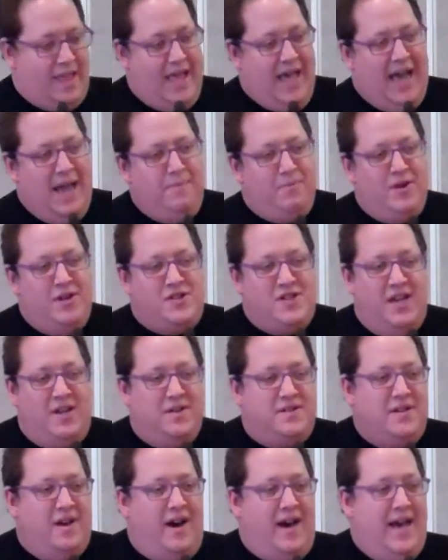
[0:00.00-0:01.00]
I appreciate
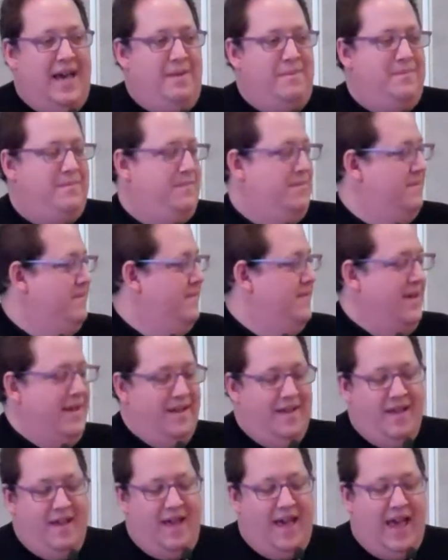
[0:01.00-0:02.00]
your time.
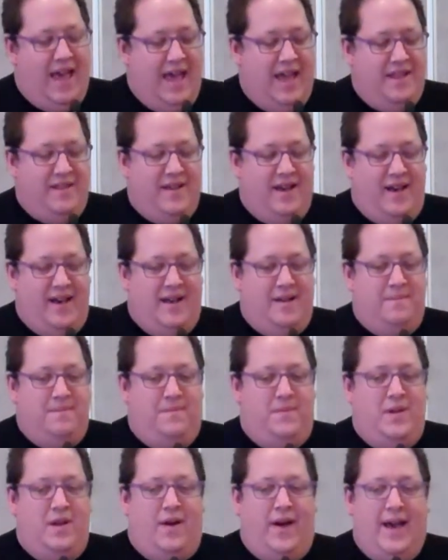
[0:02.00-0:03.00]
And,
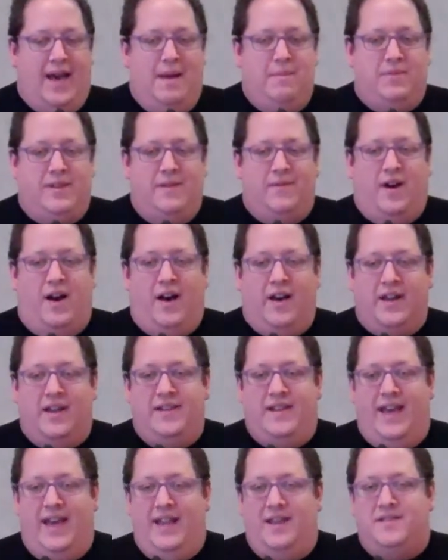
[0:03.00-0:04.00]
you know, I believe a hug a
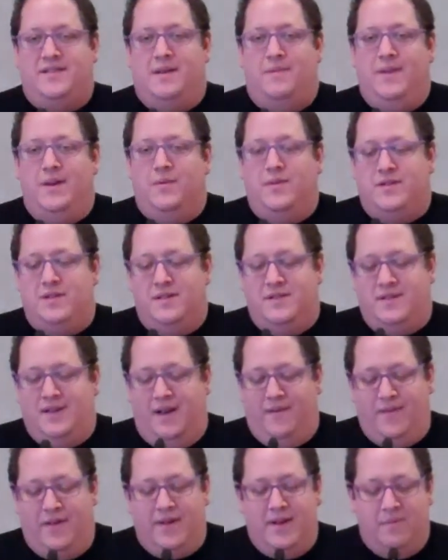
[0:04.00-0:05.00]
day is something which is
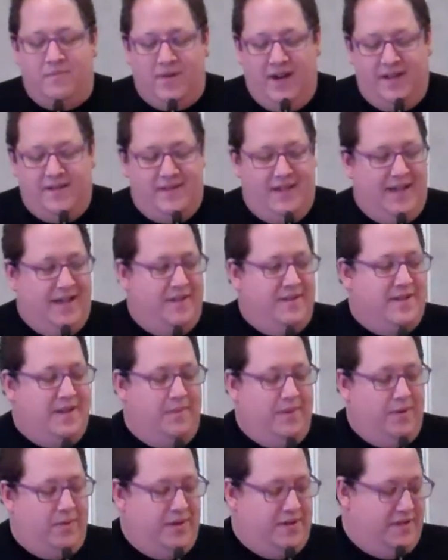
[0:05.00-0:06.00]
very bracing and
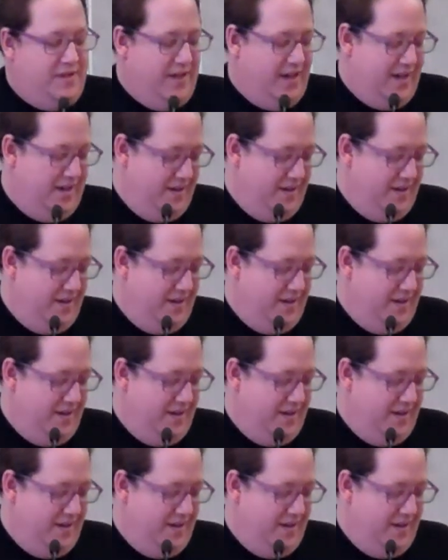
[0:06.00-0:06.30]
something which